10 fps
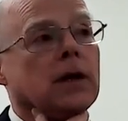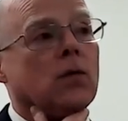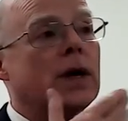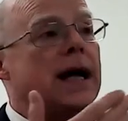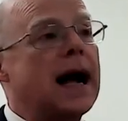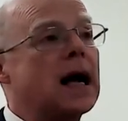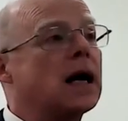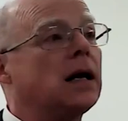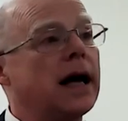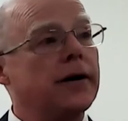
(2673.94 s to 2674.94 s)
One day I
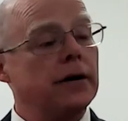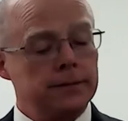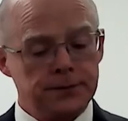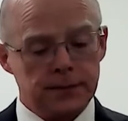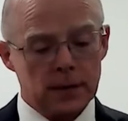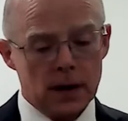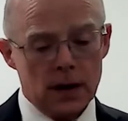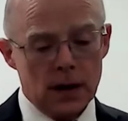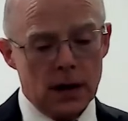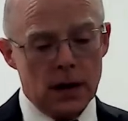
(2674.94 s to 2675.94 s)
got a letter
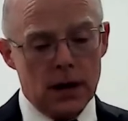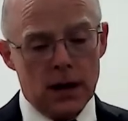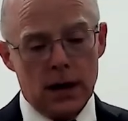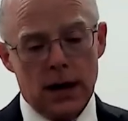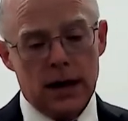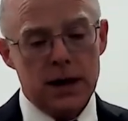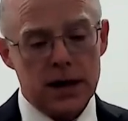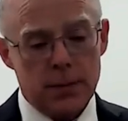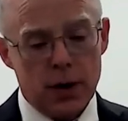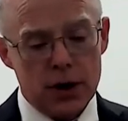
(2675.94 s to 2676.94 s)
and he
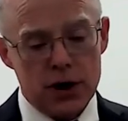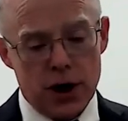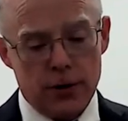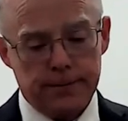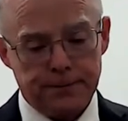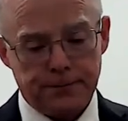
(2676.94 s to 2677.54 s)
said, Brother Joe,